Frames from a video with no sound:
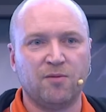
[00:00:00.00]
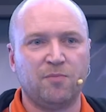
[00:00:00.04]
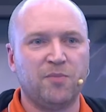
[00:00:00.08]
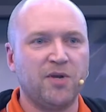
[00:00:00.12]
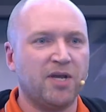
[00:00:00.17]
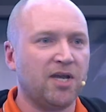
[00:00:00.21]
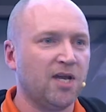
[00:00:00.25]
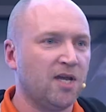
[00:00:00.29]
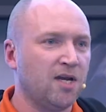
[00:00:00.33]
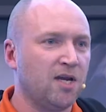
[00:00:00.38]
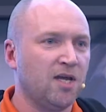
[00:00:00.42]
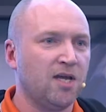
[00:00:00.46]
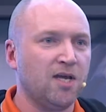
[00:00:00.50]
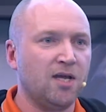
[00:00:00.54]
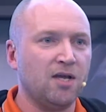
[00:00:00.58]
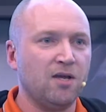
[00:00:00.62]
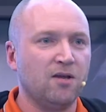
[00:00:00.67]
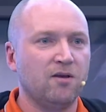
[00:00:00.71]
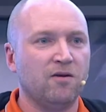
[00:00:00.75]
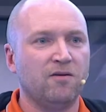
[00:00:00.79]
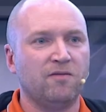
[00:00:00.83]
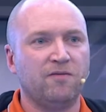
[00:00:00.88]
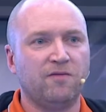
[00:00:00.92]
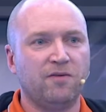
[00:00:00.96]
beginning
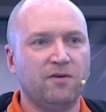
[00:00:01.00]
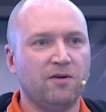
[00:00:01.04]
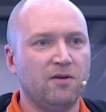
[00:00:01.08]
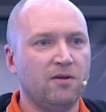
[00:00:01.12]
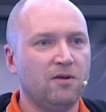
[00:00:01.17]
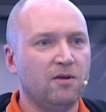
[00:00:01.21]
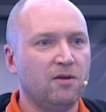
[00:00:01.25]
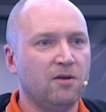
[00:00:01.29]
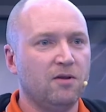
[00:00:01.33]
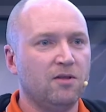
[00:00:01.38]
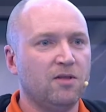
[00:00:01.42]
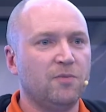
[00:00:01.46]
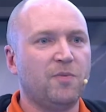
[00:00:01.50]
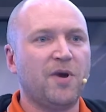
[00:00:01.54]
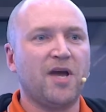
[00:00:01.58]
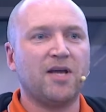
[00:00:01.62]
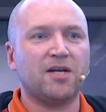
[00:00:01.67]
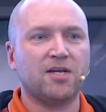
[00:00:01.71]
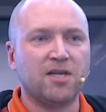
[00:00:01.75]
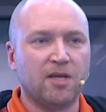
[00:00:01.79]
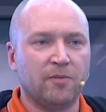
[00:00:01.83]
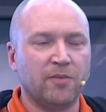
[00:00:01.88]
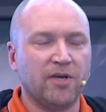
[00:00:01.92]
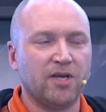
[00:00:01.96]
of the
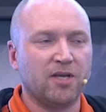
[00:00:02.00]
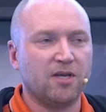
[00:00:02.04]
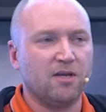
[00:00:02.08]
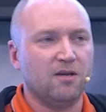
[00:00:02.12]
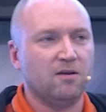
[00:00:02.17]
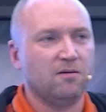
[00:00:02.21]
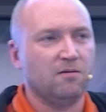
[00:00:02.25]
pandemic,